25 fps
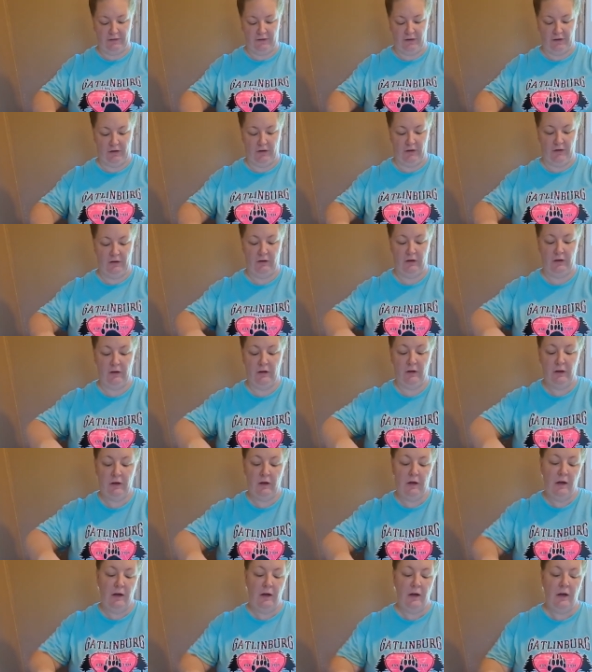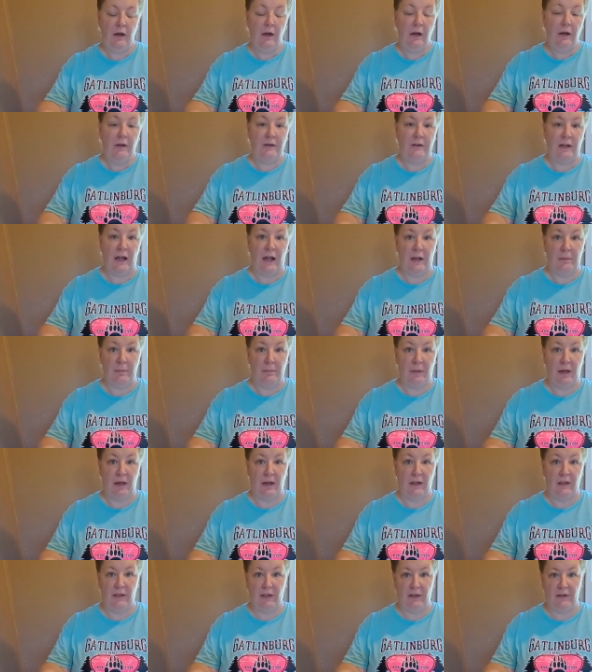a 9
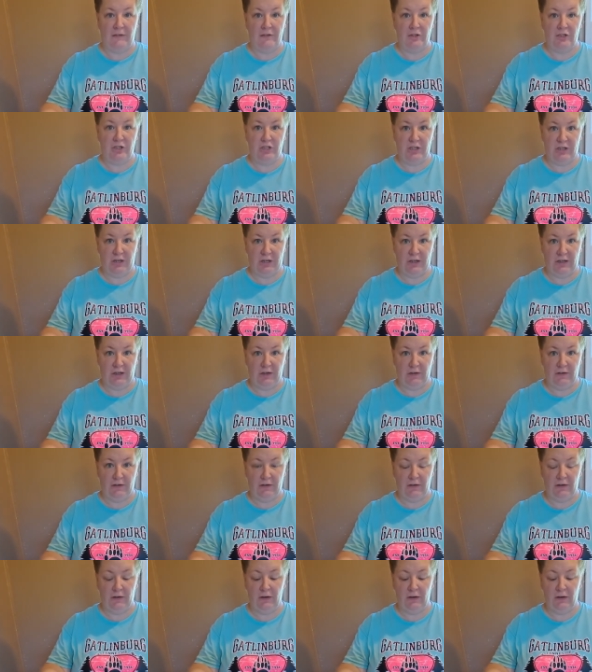by 11 sheet,